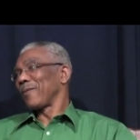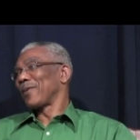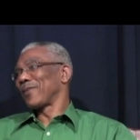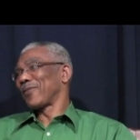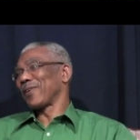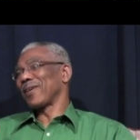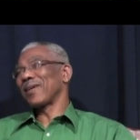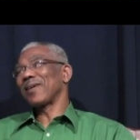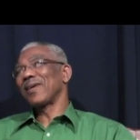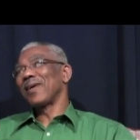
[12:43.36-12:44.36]
Hemisphere,
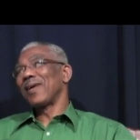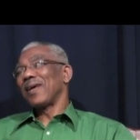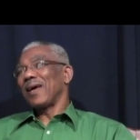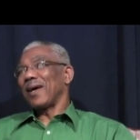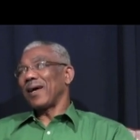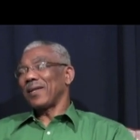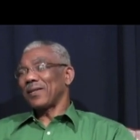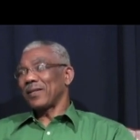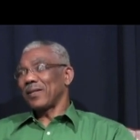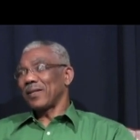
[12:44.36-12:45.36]

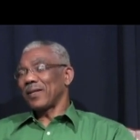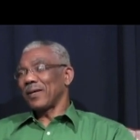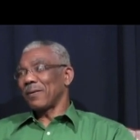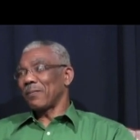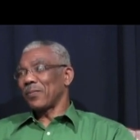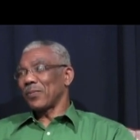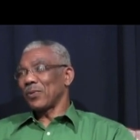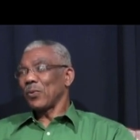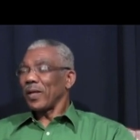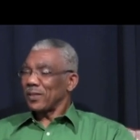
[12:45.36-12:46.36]
and um,
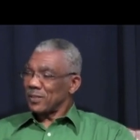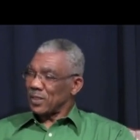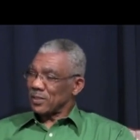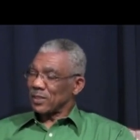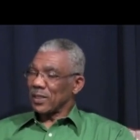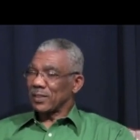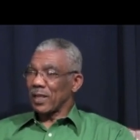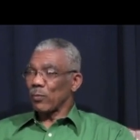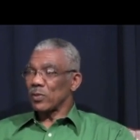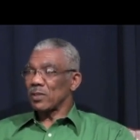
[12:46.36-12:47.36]
the United States at that
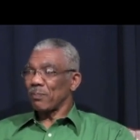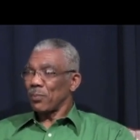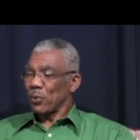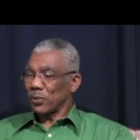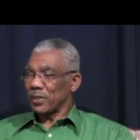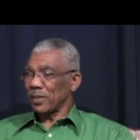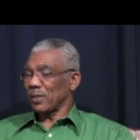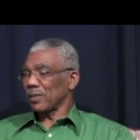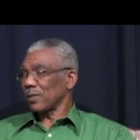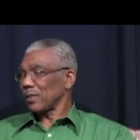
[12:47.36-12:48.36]
time was
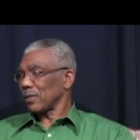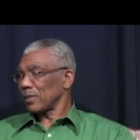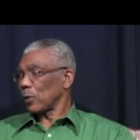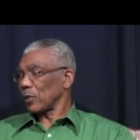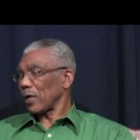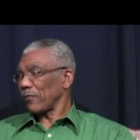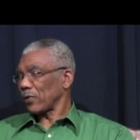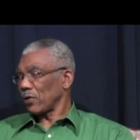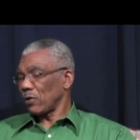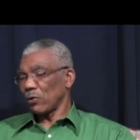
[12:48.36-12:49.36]
supporting South
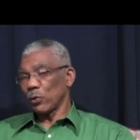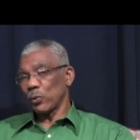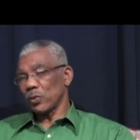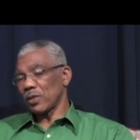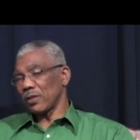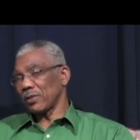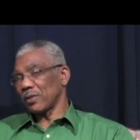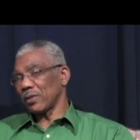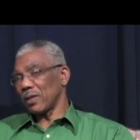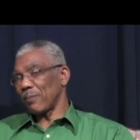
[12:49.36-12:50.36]
Africa, although it was
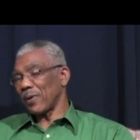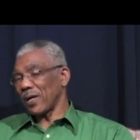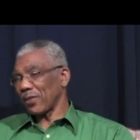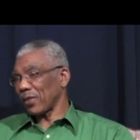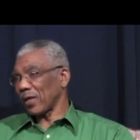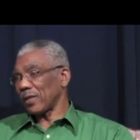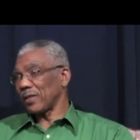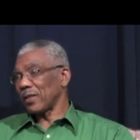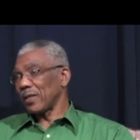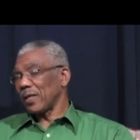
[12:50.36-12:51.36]
under
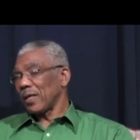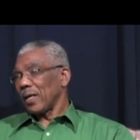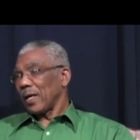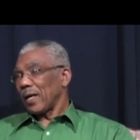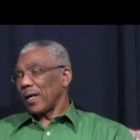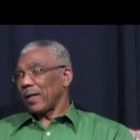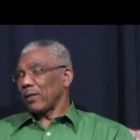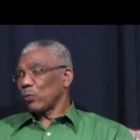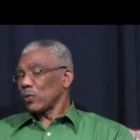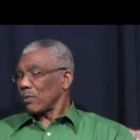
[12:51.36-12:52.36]
apartheid,
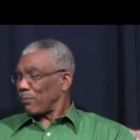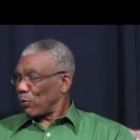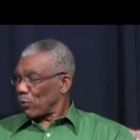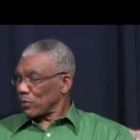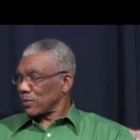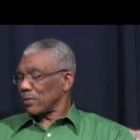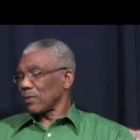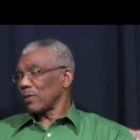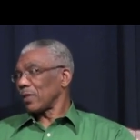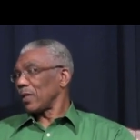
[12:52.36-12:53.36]
and it was opposed
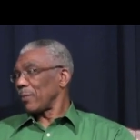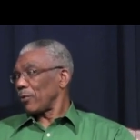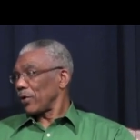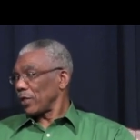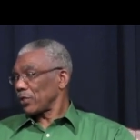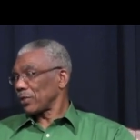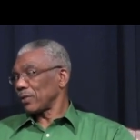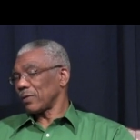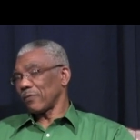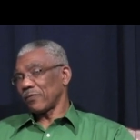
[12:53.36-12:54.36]
to the
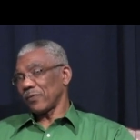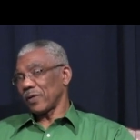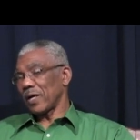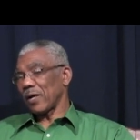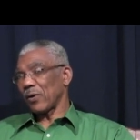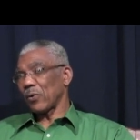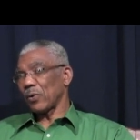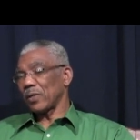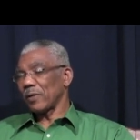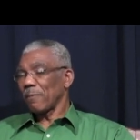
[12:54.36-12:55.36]
liberation of uh,
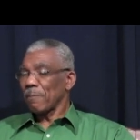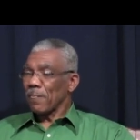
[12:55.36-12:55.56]
Angola,